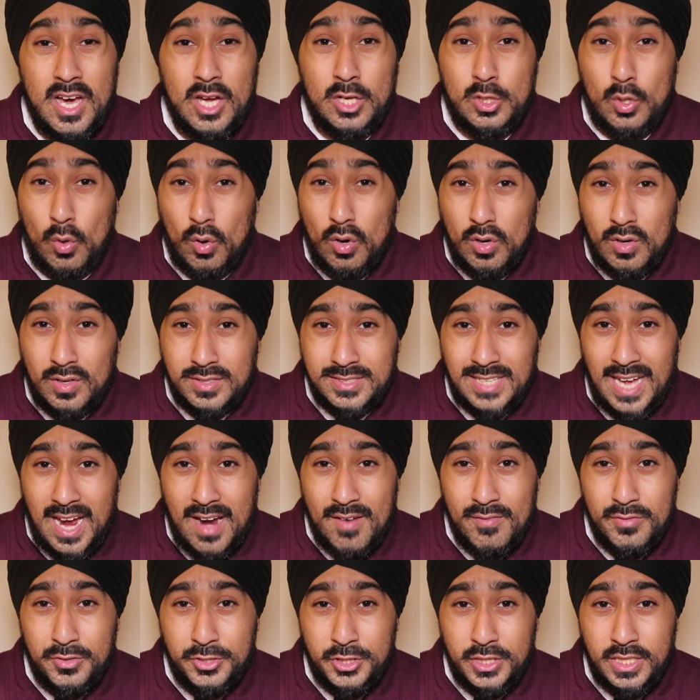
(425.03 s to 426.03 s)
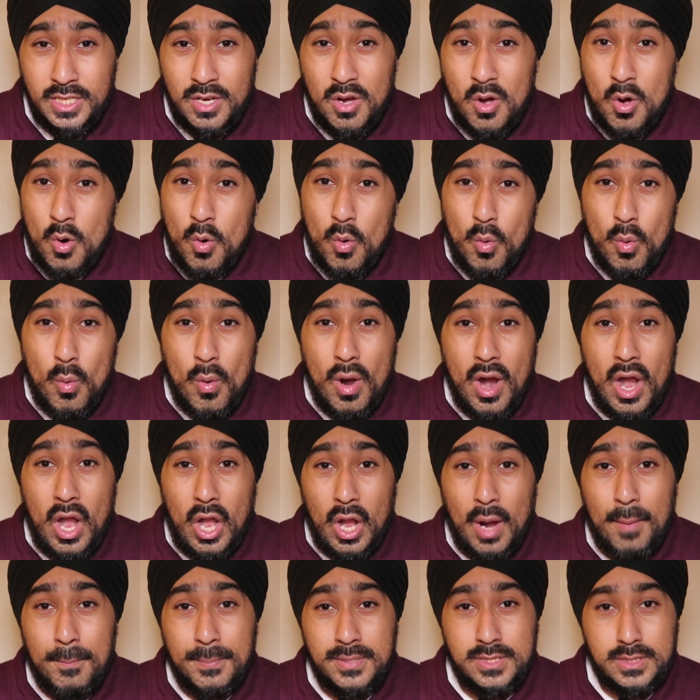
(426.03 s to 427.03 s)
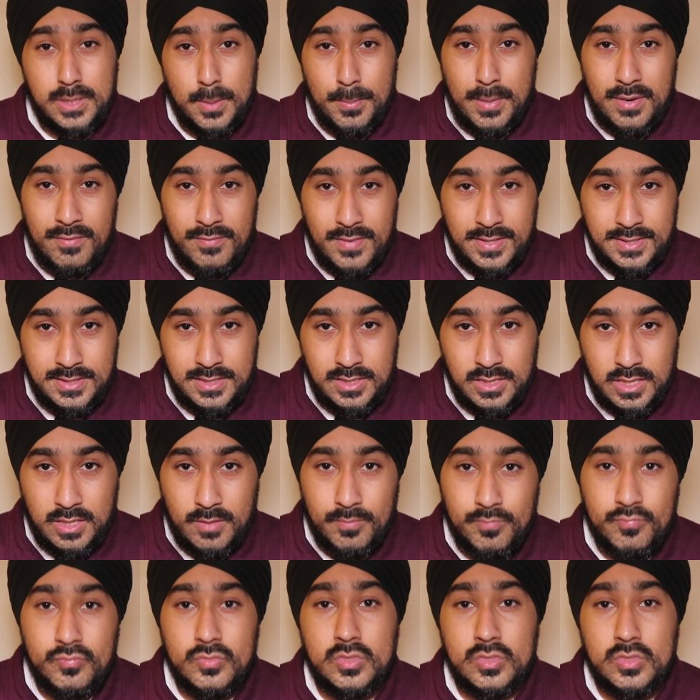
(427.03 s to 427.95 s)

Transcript: dollar cost averaging or lump sum investing.